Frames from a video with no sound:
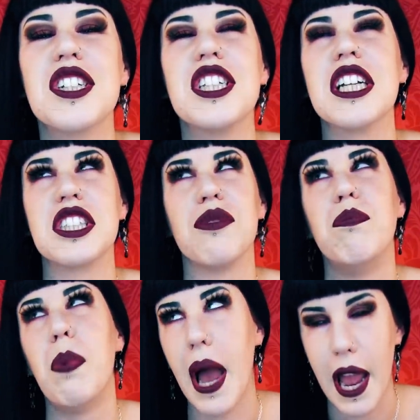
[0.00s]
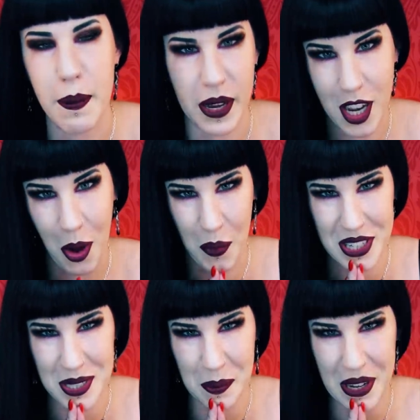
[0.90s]
She's such a babe. I can't
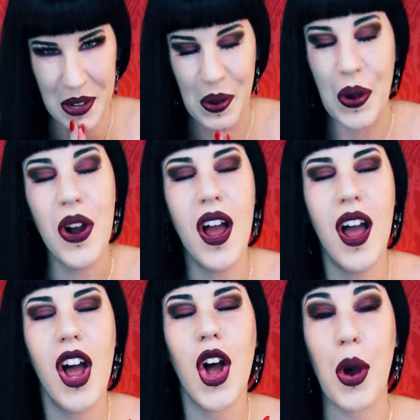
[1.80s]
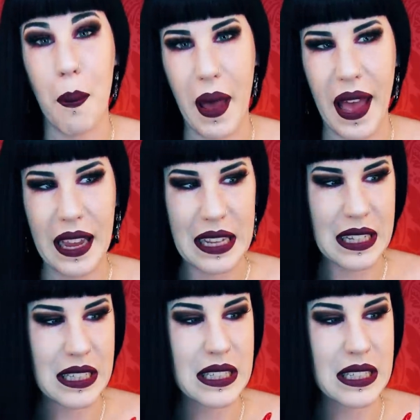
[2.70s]
wait to meet her. Her bag